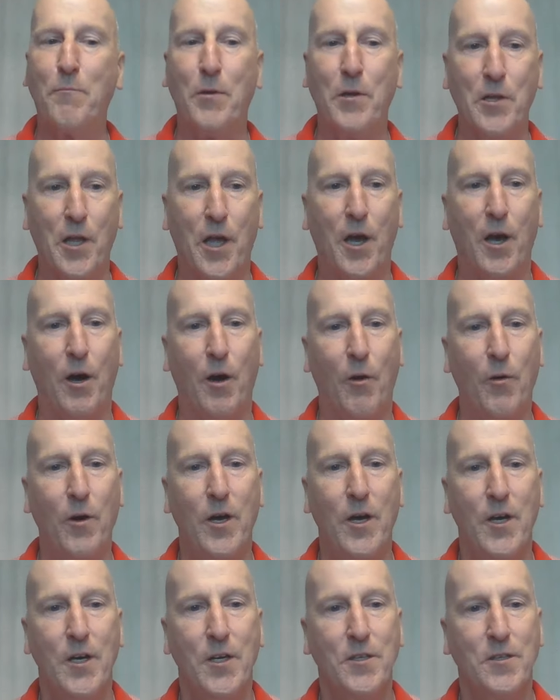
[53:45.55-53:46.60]
below
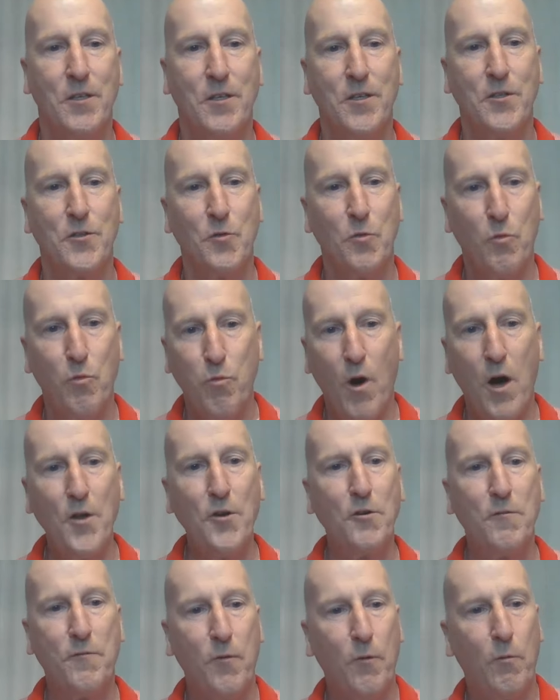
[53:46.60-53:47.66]
to this
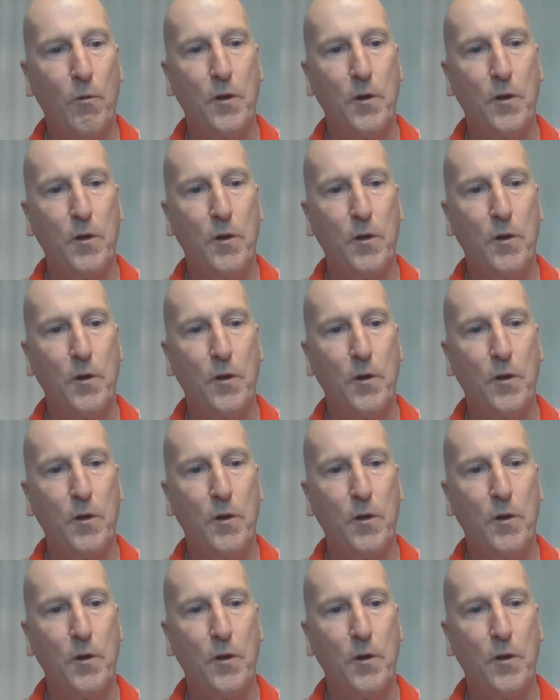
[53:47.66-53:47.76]
wonderful,